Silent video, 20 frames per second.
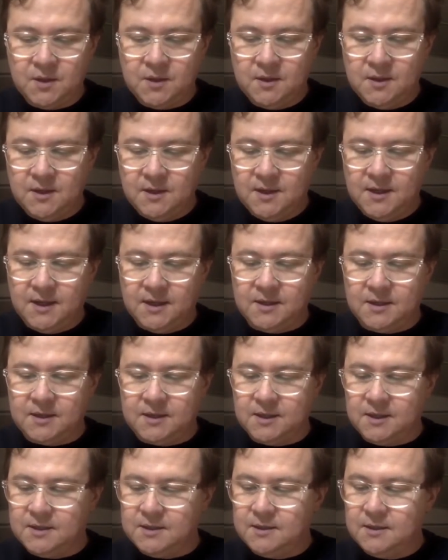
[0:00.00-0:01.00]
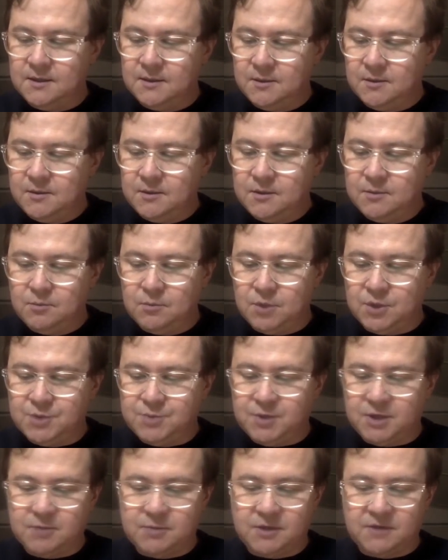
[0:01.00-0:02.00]
and again, multiplying by
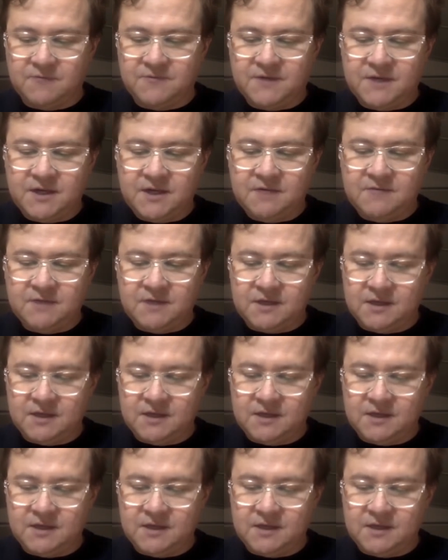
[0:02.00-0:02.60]
5, I get